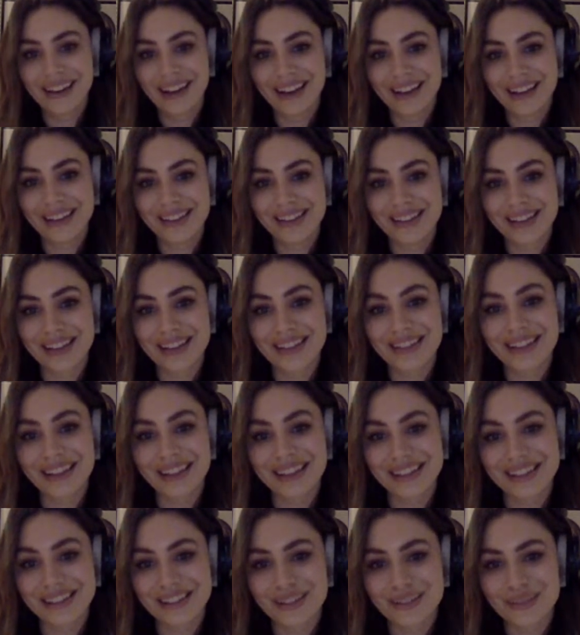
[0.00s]
as as
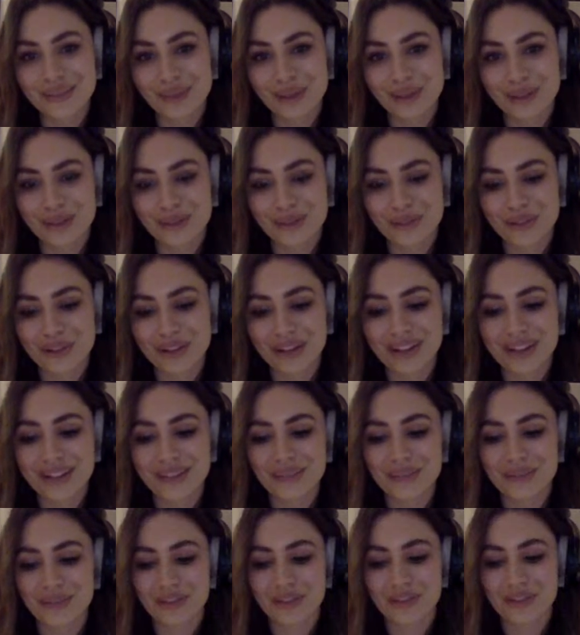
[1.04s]
nicely as possible,
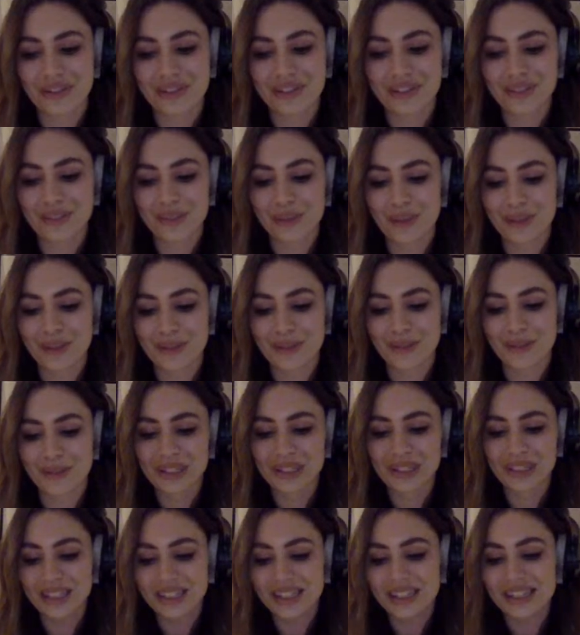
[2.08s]
as professionally as
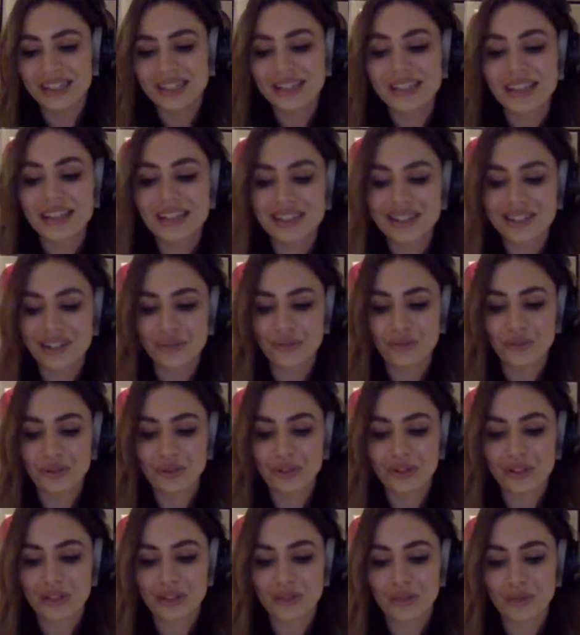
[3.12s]
possible, sending your
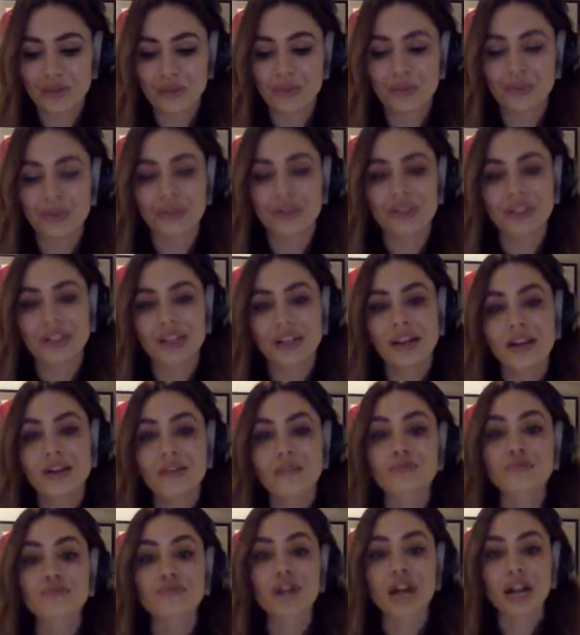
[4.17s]
music to people,
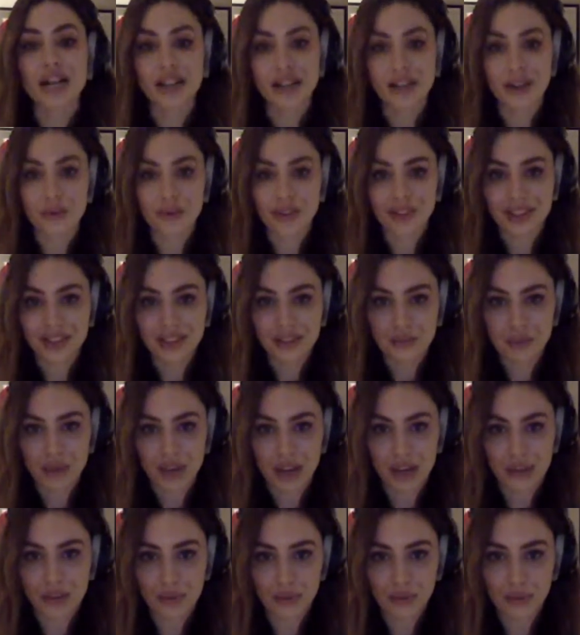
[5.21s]
writing with as
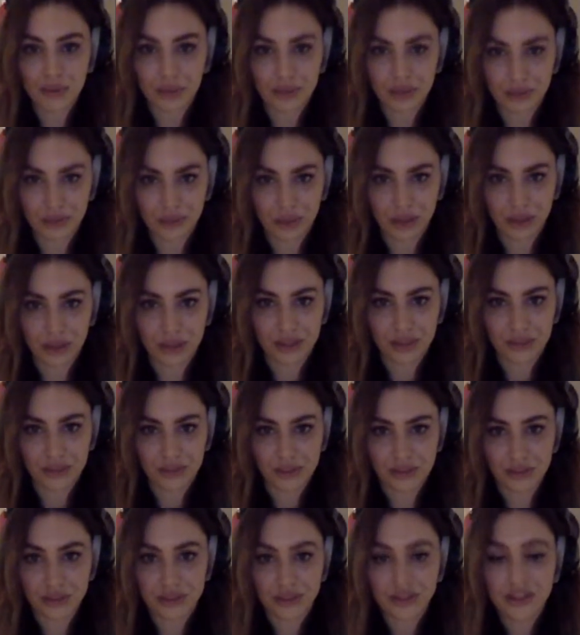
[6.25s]
many people as
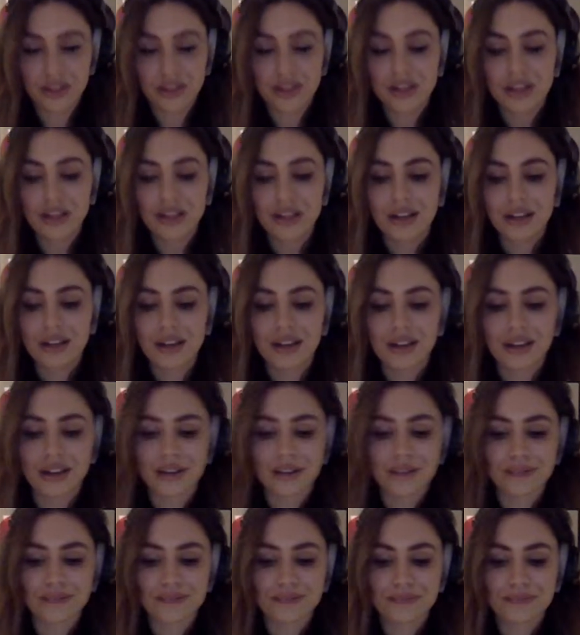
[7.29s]
possible.
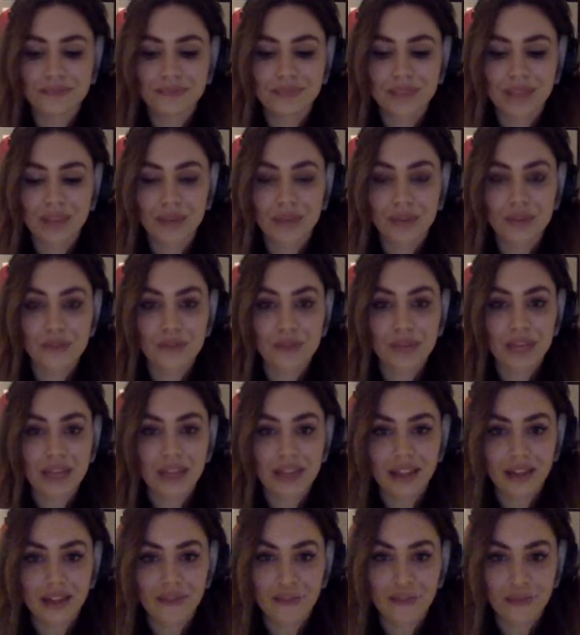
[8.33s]
Um, that was a big
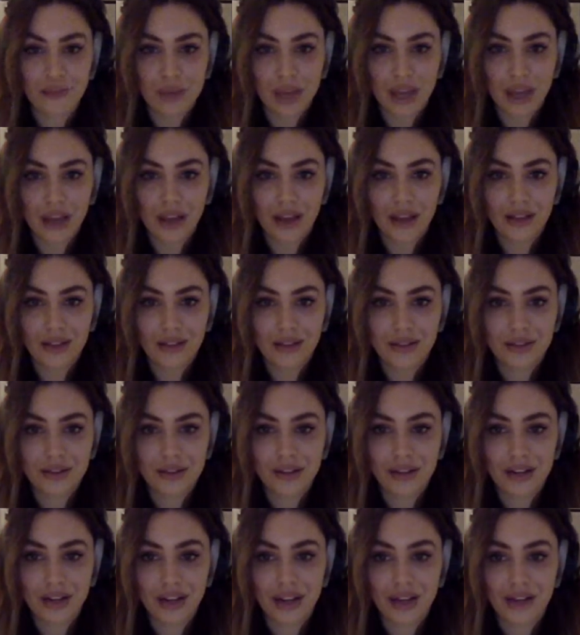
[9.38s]
thing for me
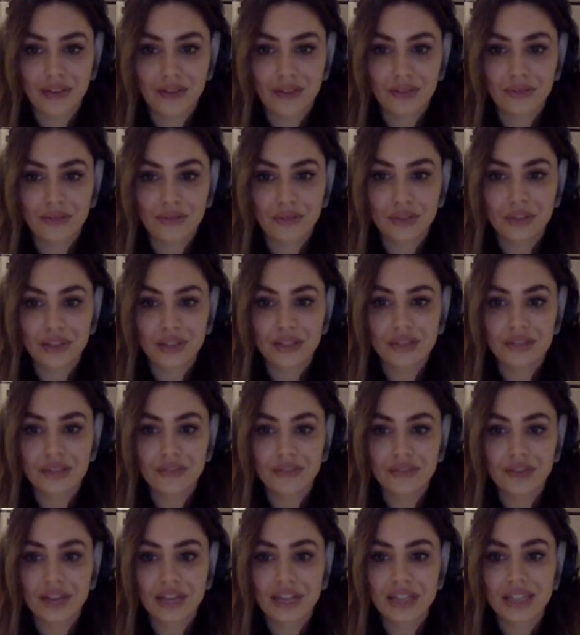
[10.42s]
starting out was
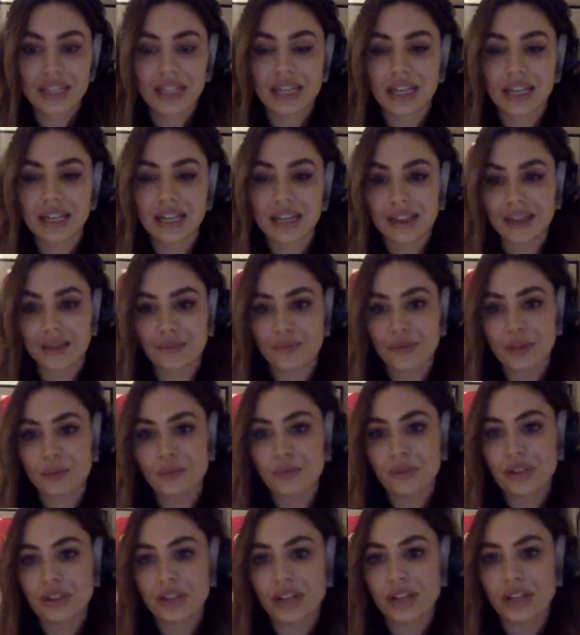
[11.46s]
finding the
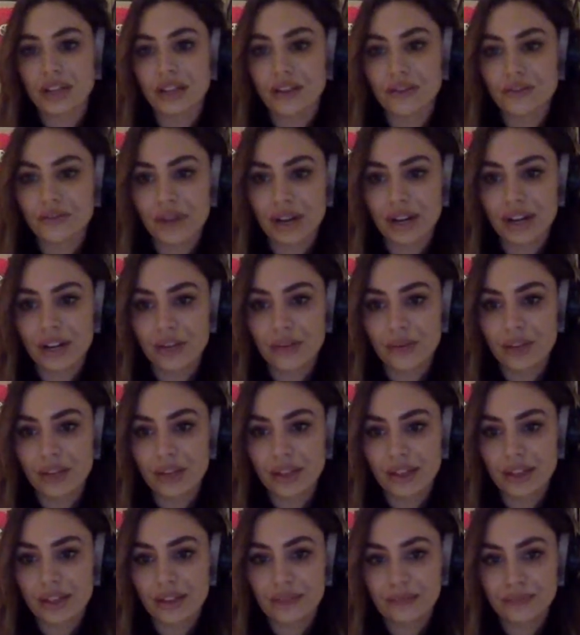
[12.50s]
people that I loved writing
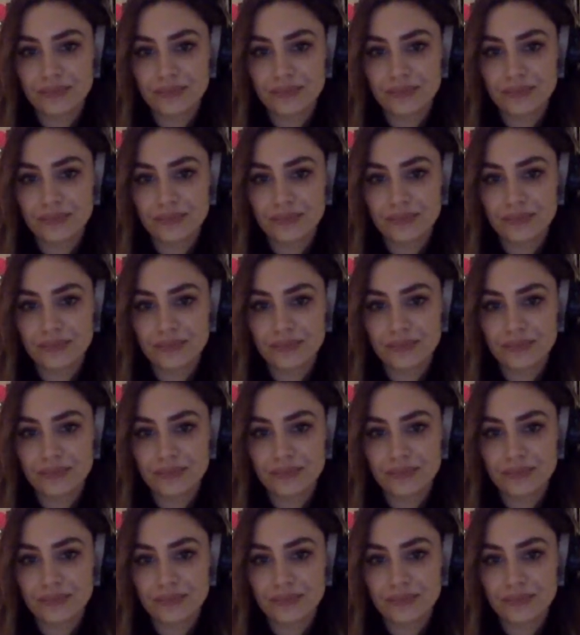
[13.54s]
with